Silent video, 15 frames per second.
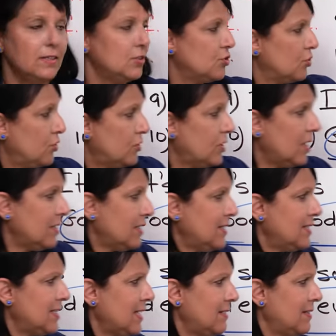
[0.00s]
So you're not going
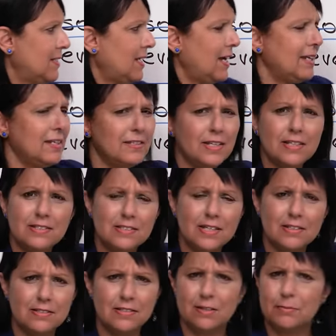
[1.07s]
to say good night and then
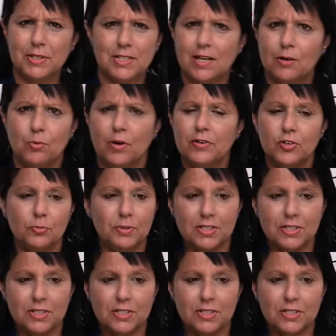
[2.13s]
say to somebody, how are you?